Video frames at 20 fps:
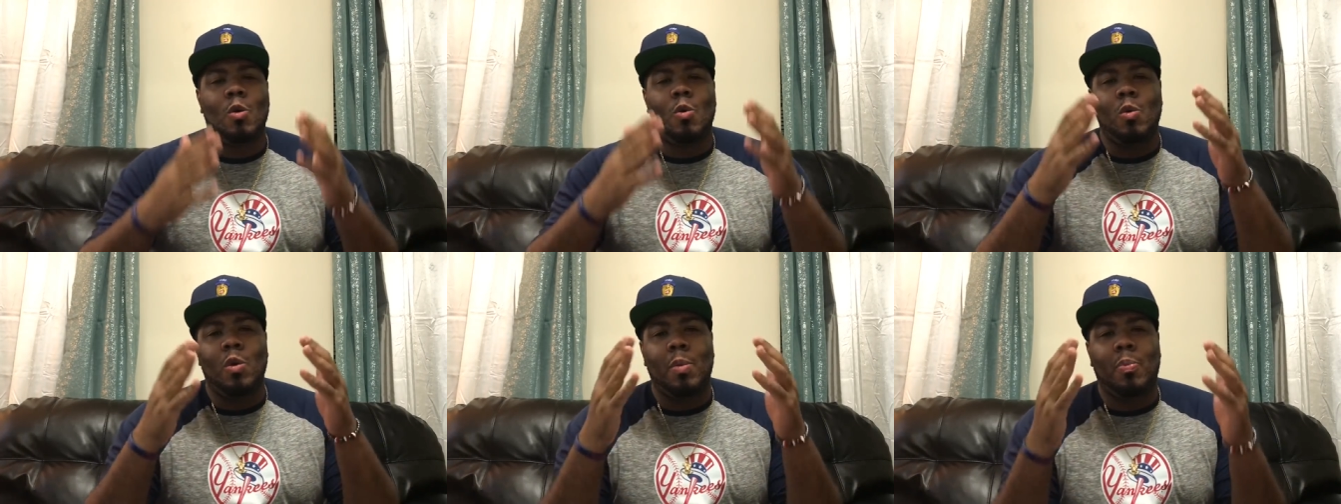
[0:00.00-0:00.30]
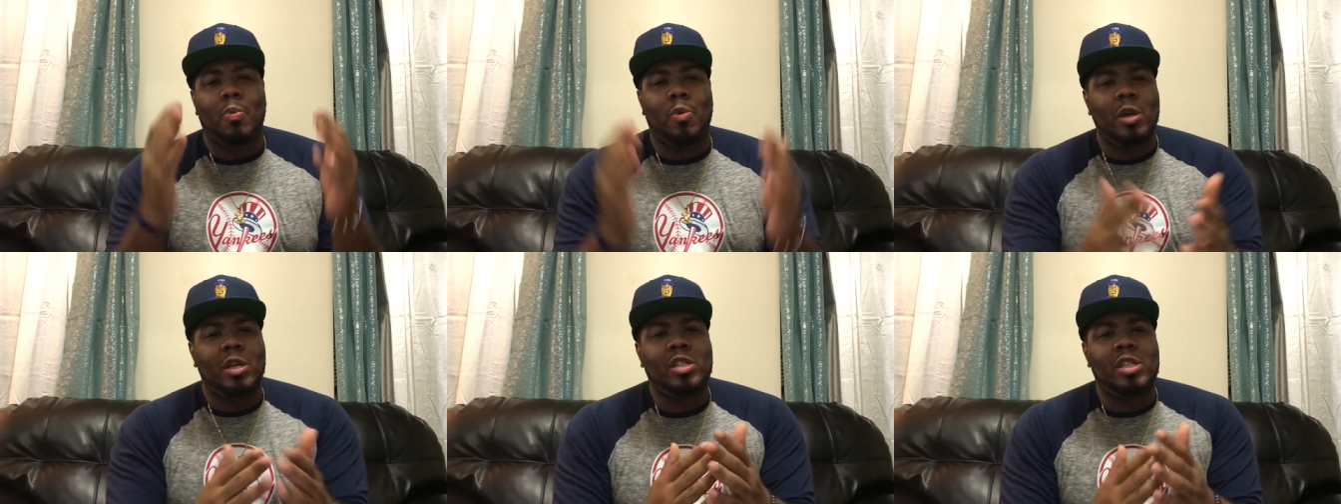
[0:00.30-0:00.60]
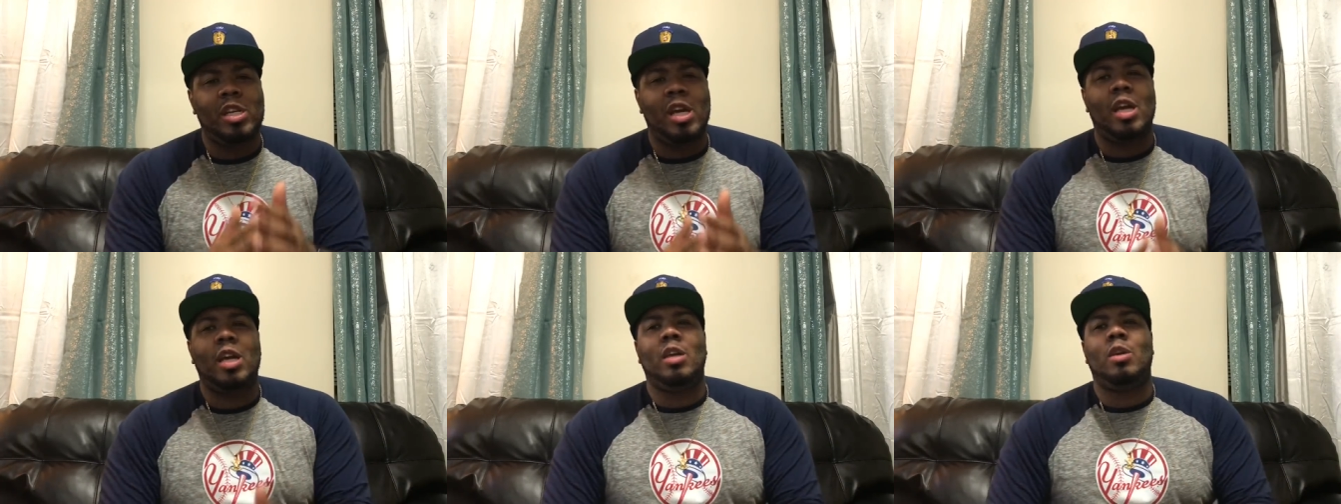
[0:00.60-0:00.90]
we
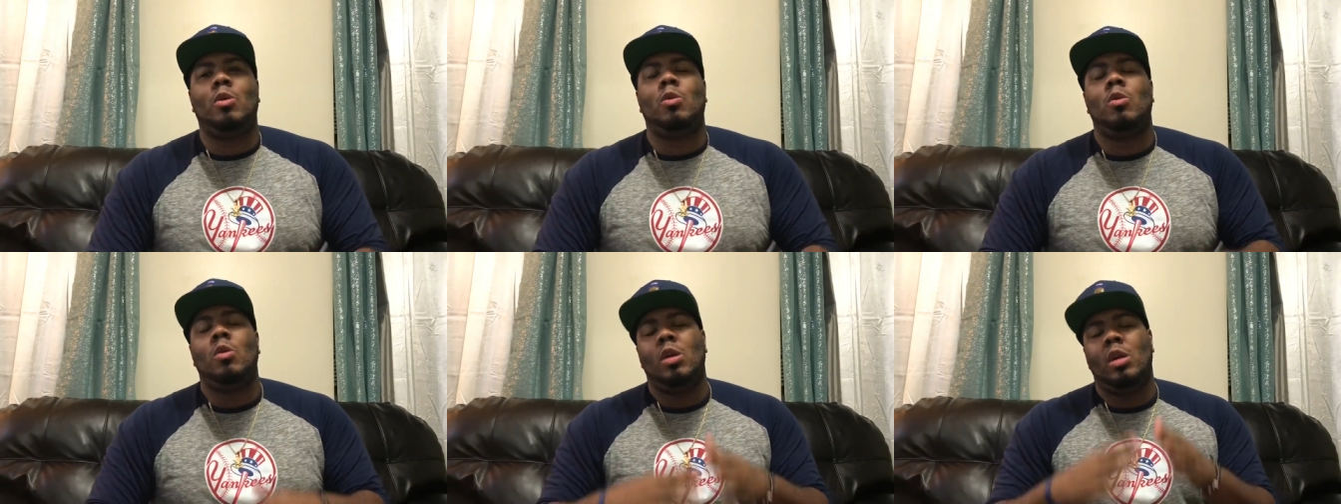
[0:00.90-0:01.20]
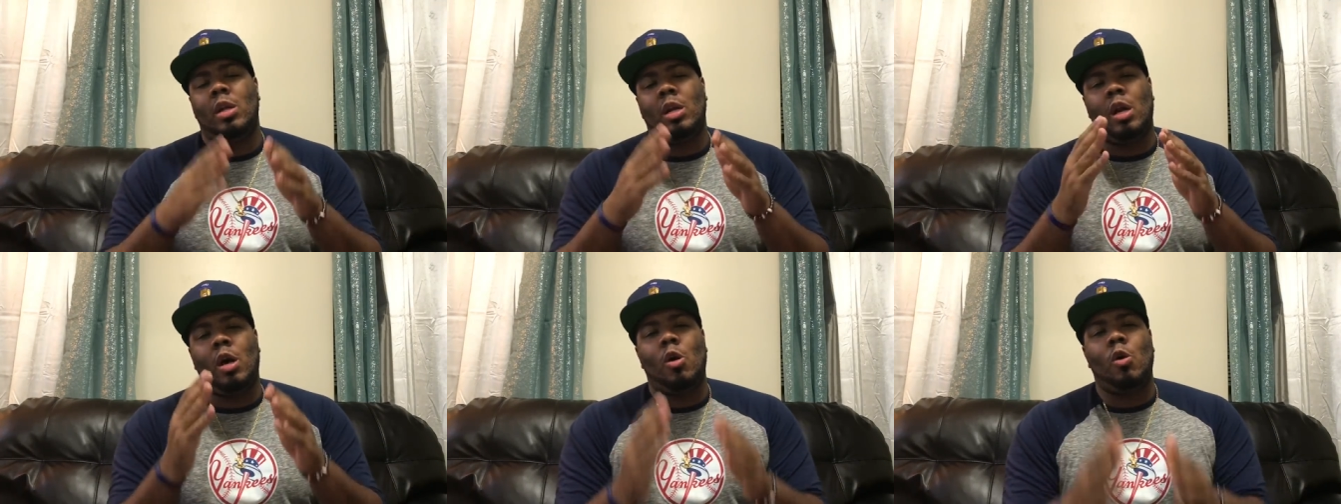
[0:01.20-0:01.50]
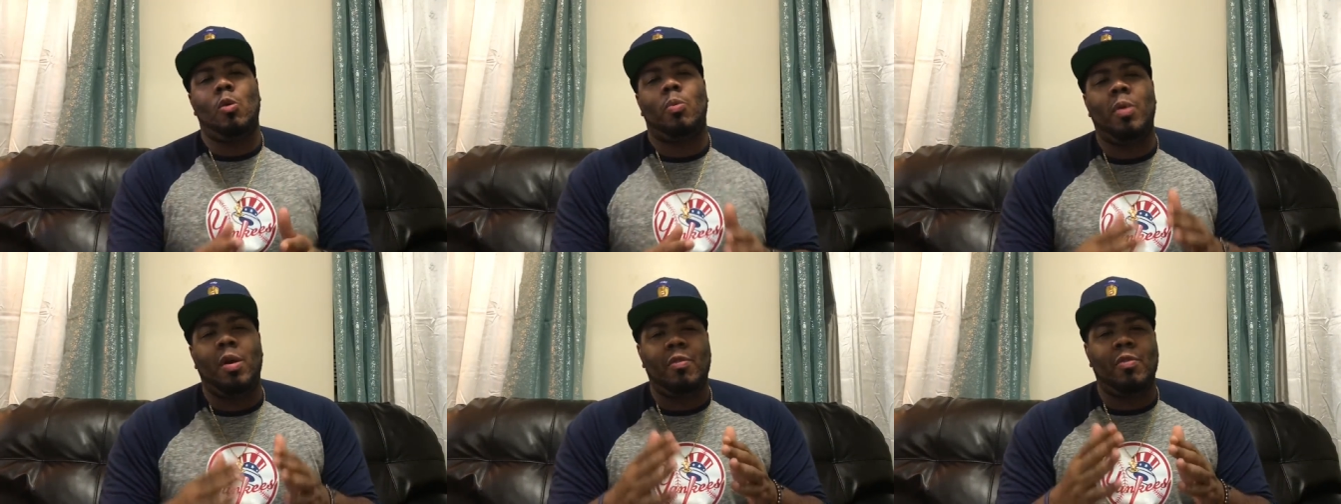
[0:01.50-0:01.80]
appreciate you, and I
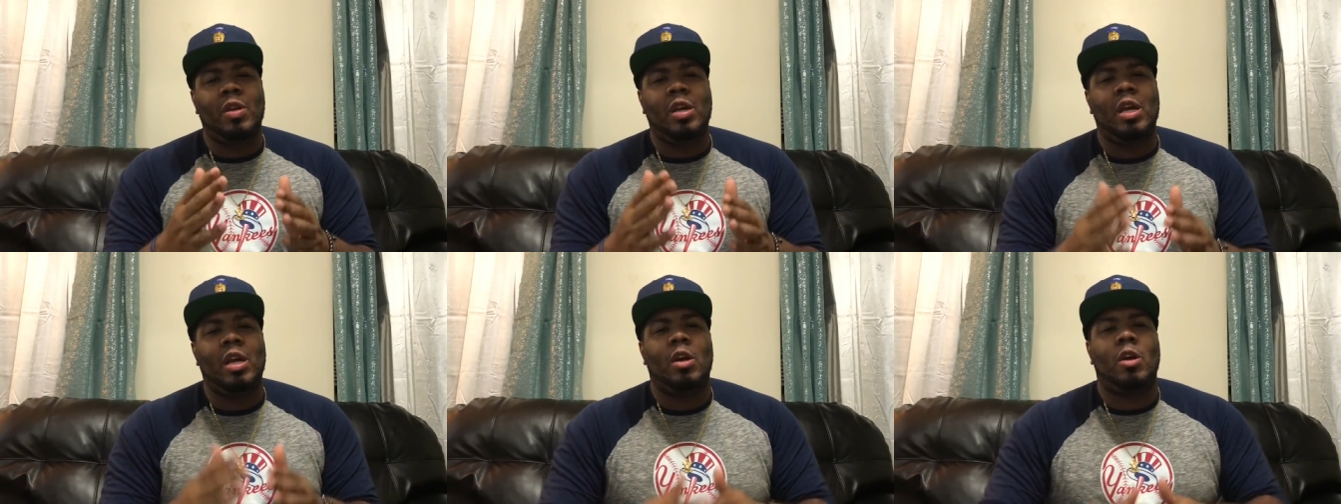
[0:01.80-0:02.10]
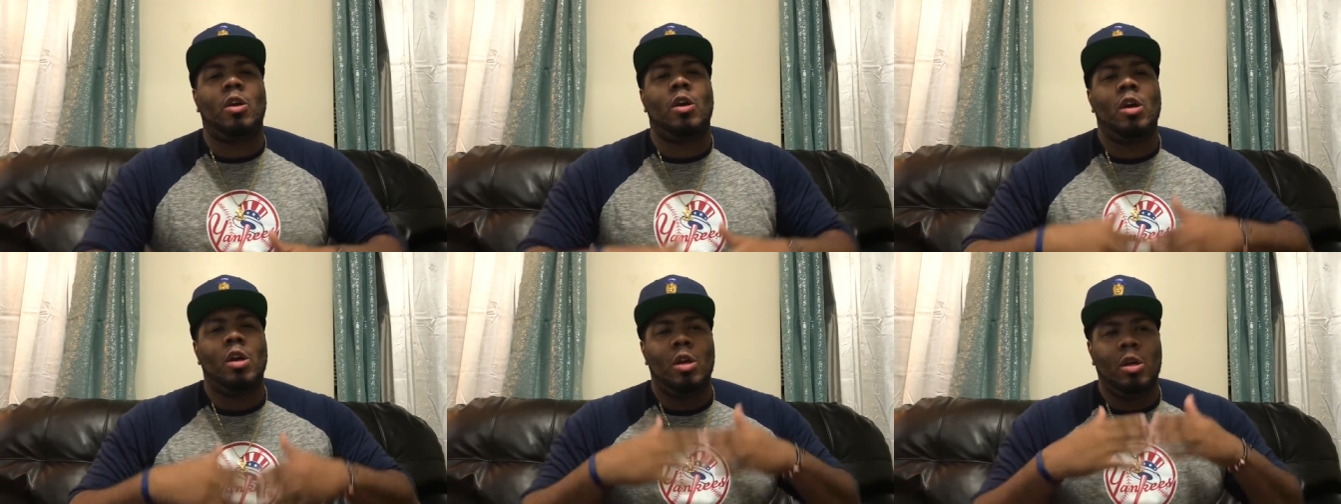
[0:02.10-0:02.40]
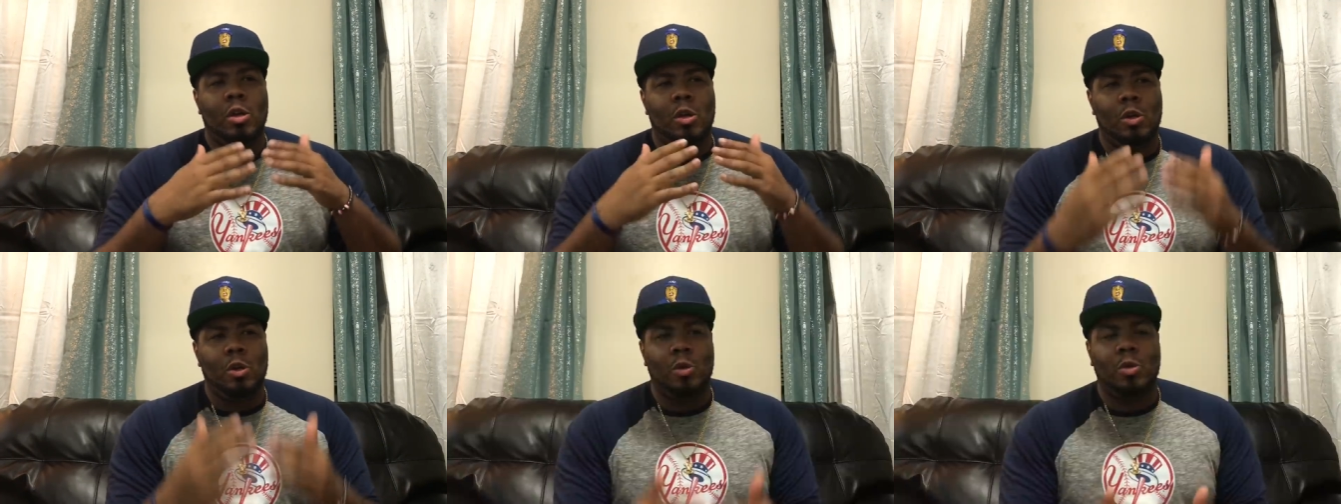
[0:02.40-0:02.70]
hope every year
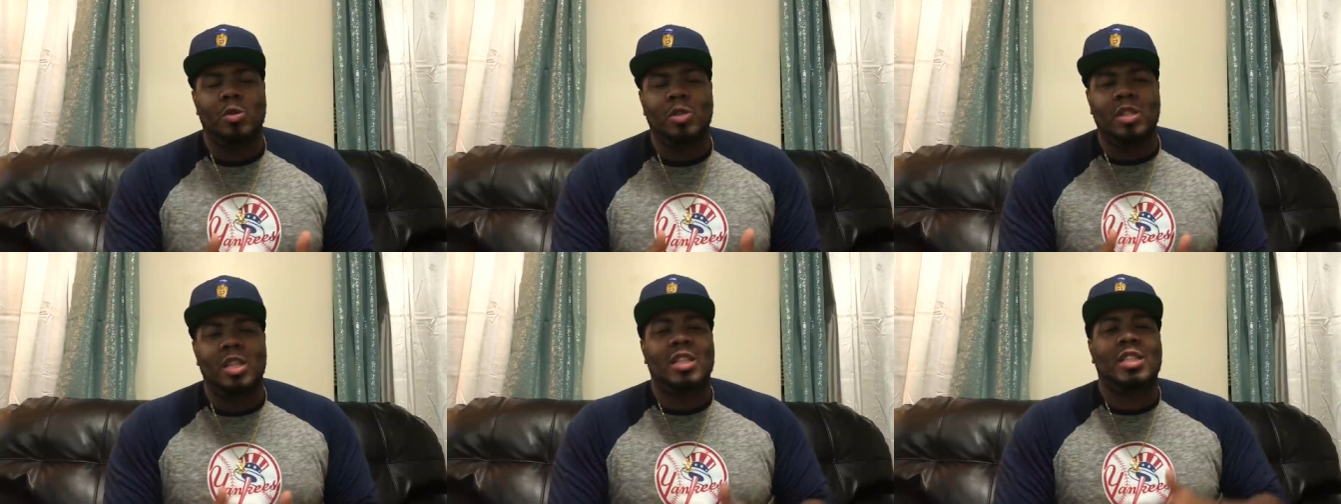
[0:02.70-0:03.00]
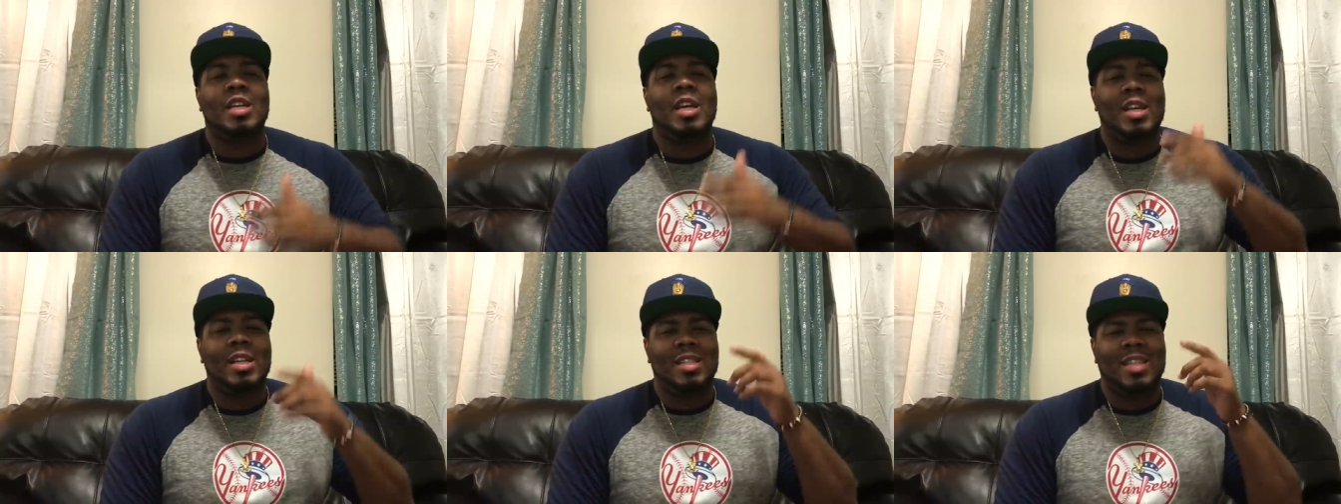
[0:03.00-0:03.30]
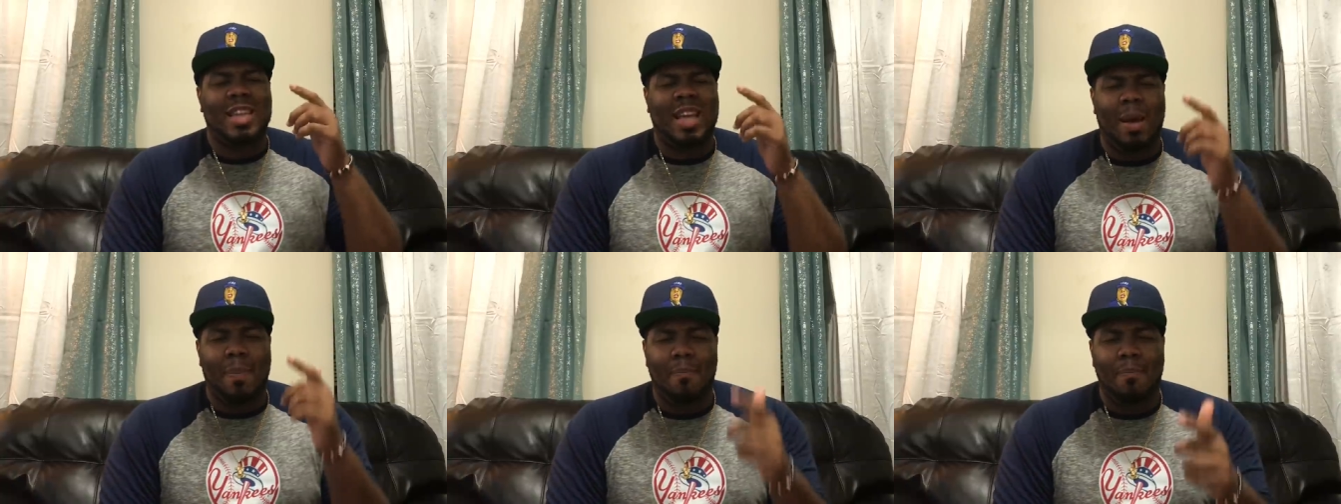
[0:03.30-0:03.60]
you use this
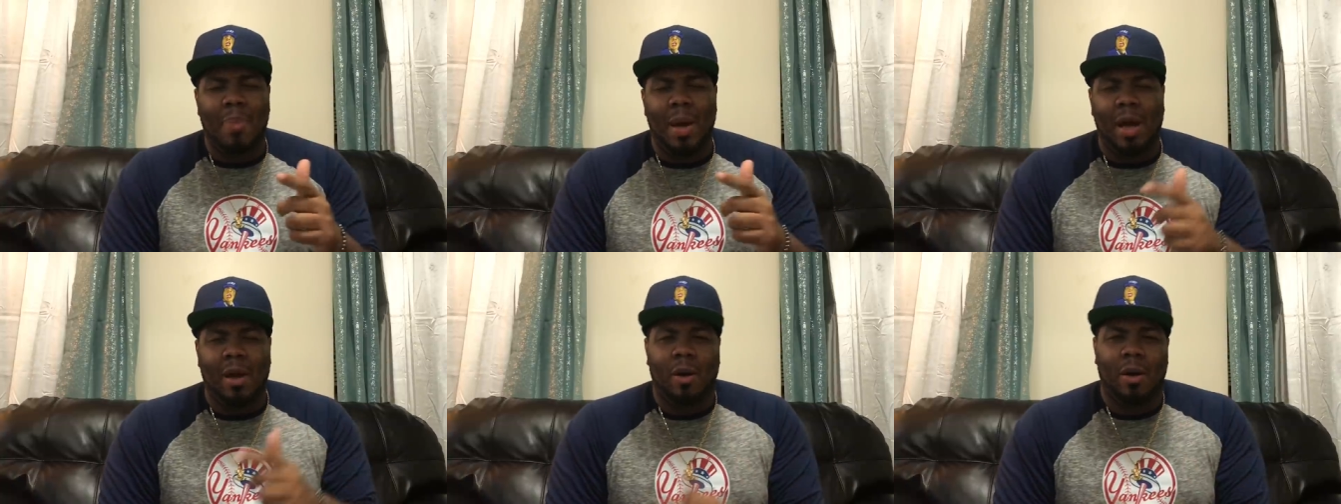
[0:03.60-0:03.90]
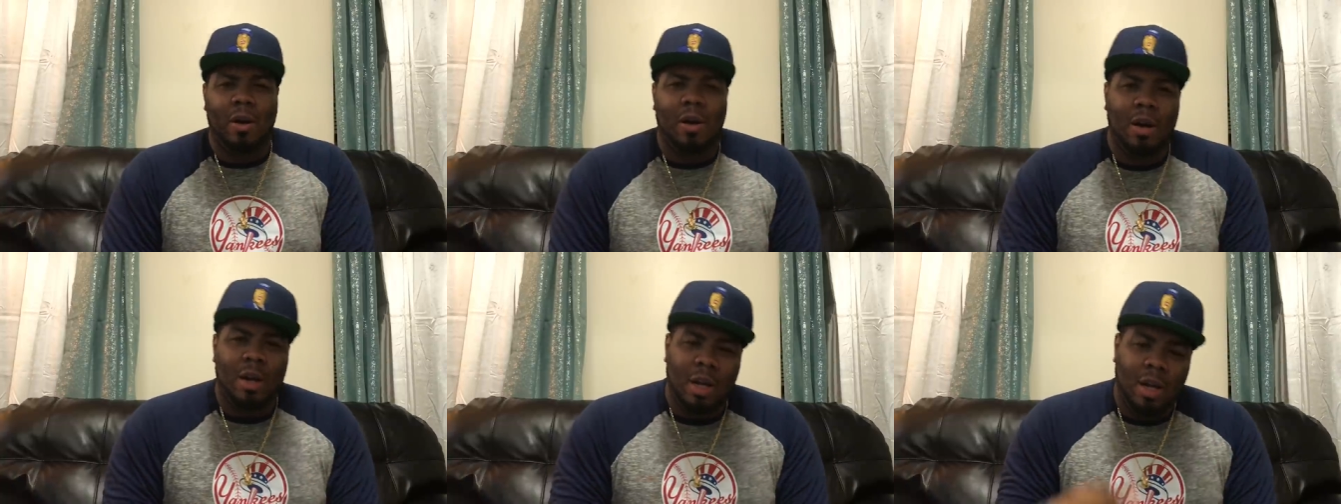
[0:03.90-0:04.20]
to get better.